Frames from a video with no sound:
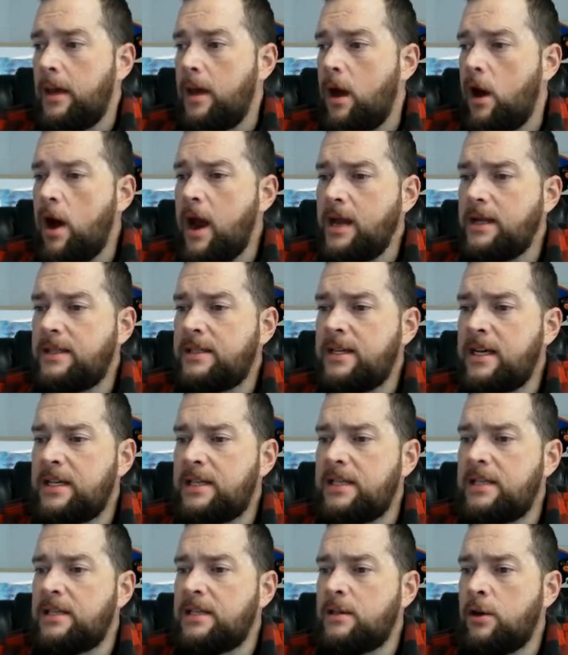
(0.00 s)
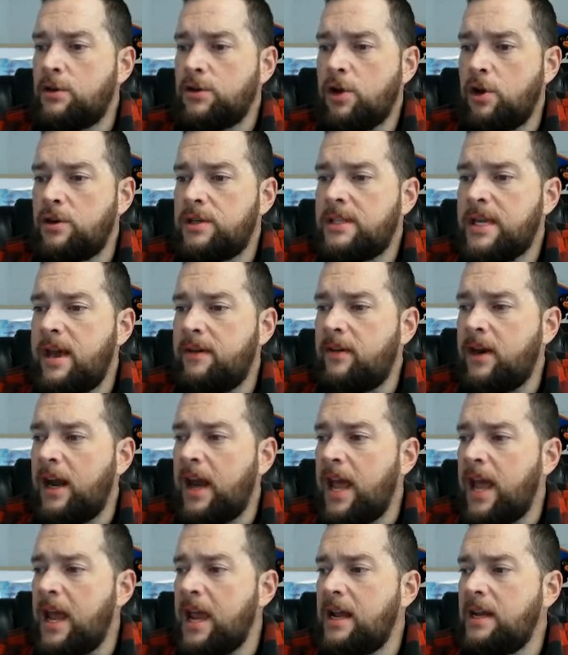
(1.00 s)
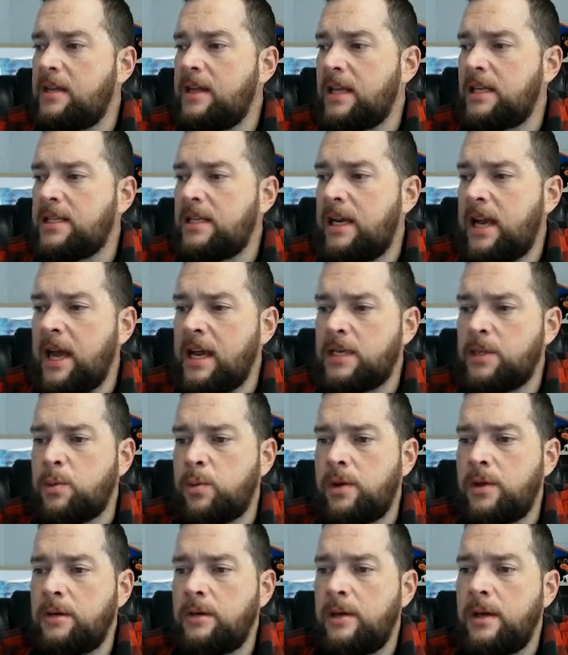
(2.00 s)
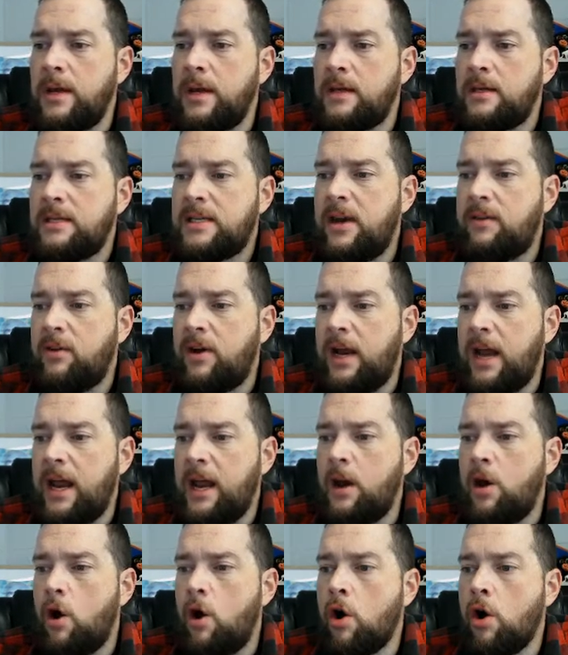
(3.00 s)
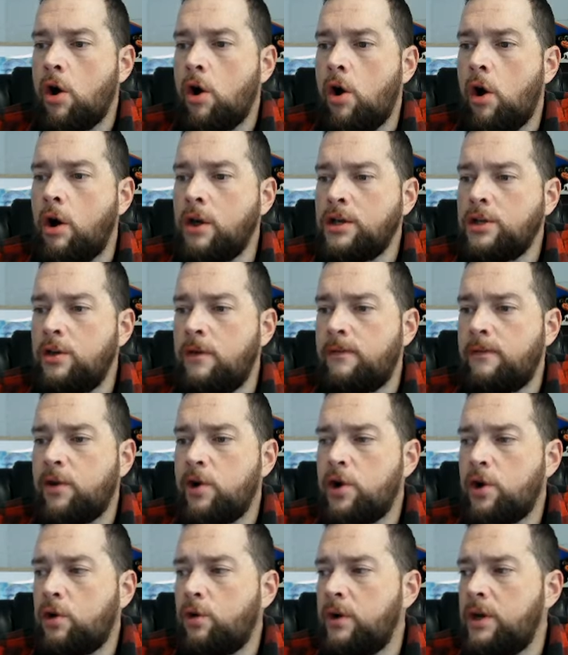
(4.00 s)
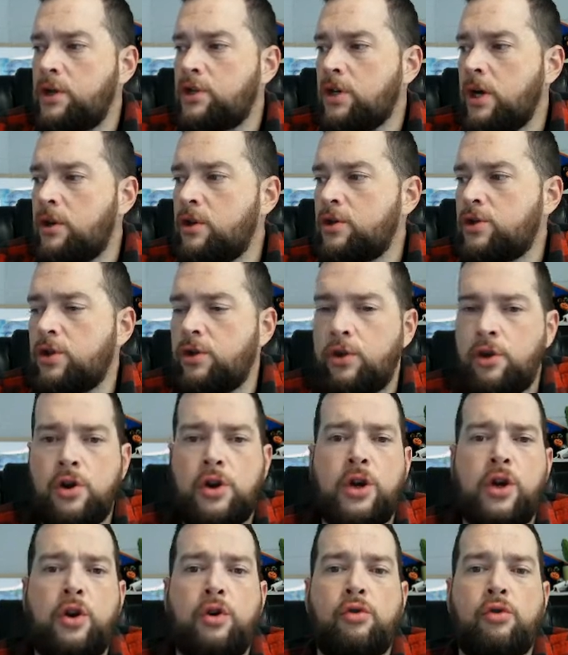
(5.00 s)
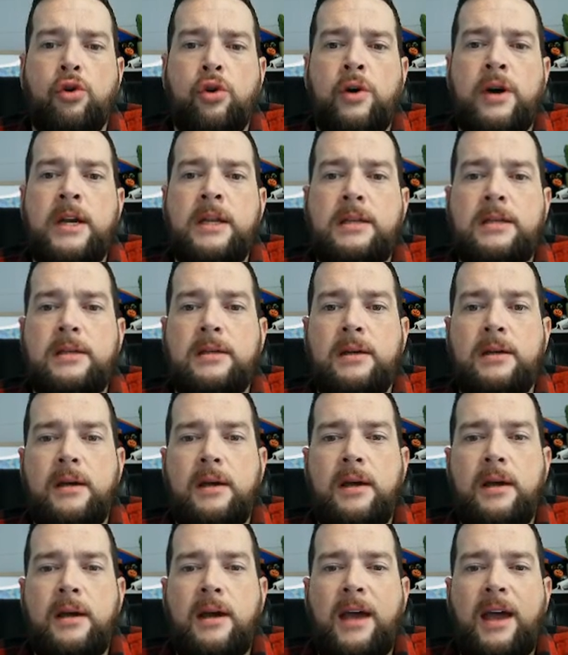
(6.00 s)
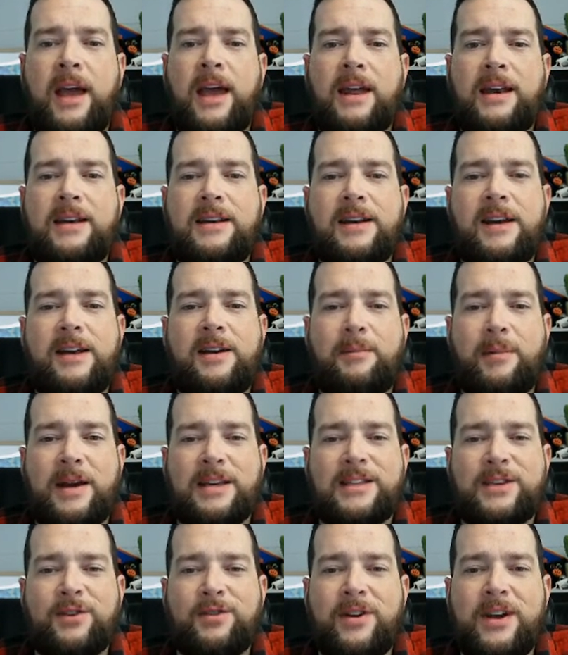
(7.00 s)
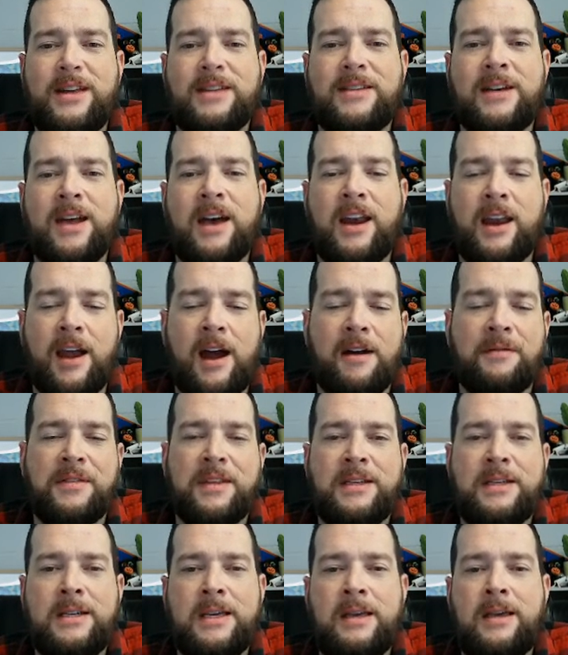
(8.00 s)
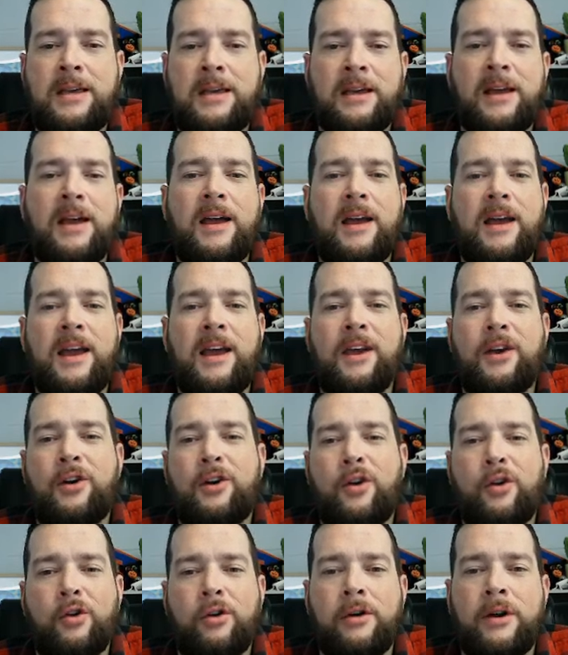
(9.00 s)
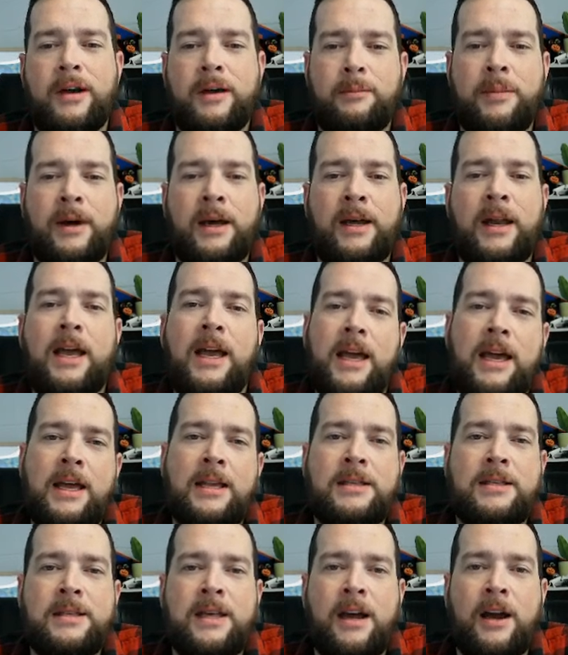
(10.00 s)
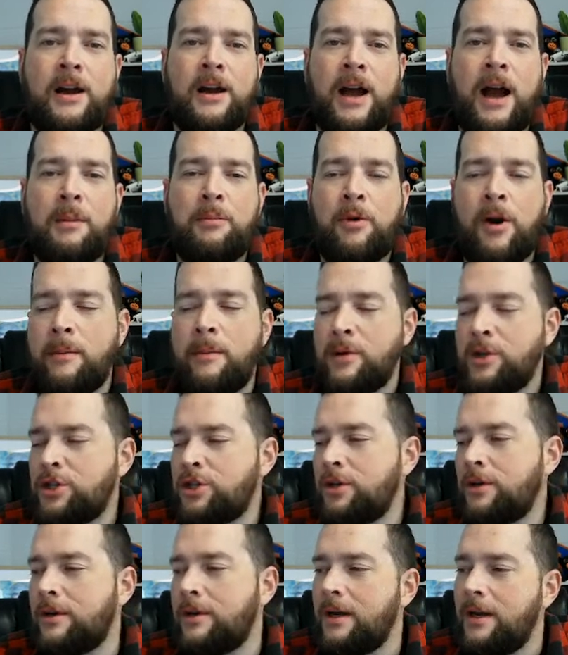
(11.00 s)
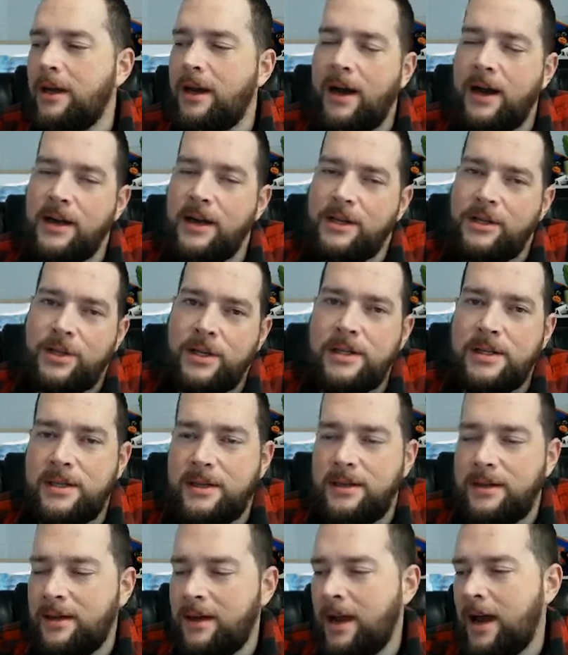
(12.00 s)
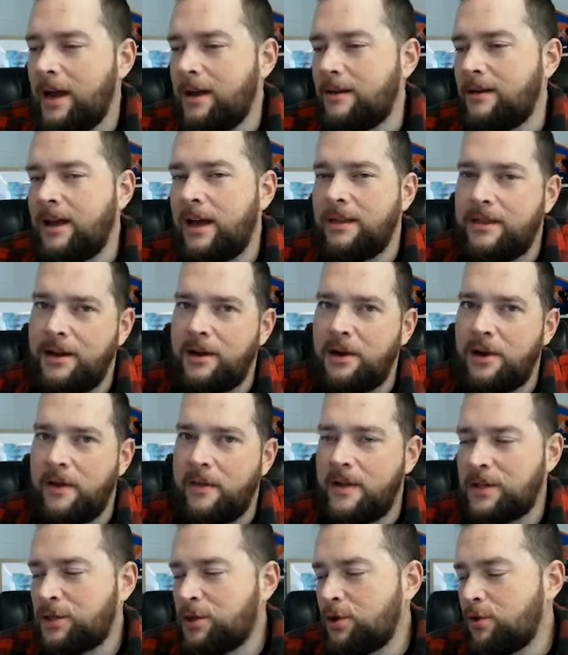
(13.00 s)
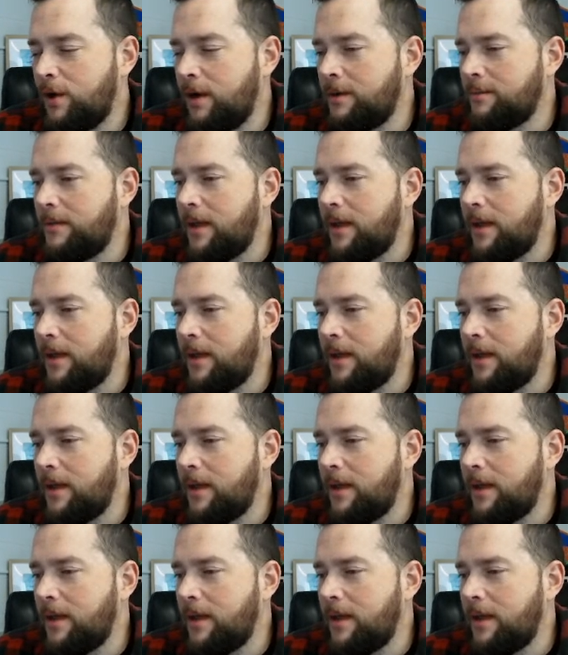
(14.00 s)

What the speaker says: All right, 7 and 8, that's the next one. 7 and 8 are also vertical each other, so they're congruent. And my screen's cutting off the T in congruent, but it's there, I promise you. It's just not there on the screen.